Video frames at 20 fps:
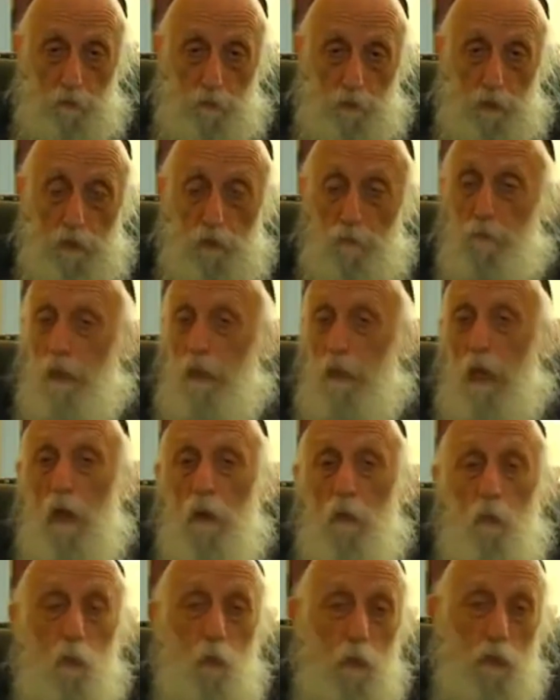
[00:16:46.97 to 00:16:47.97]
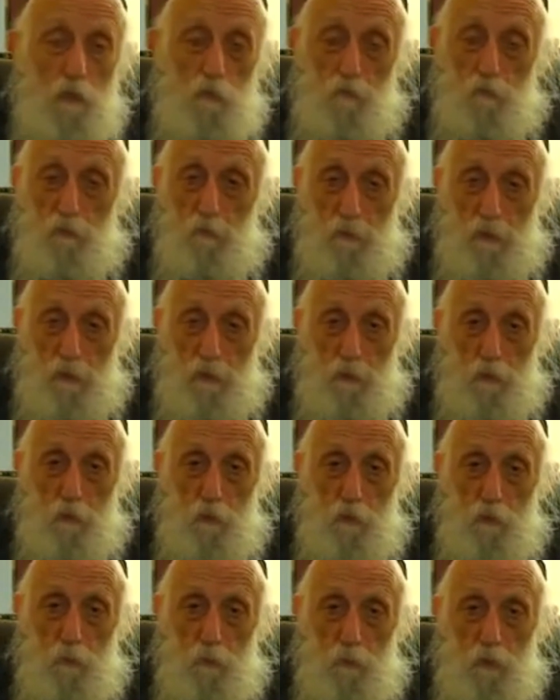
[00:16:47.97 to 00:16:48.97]
telling about how wonderful my
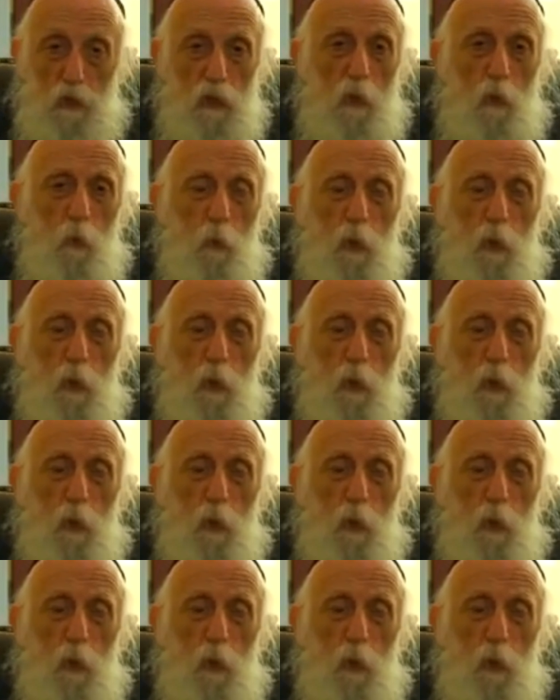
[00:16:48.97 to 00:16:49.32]
lectures were.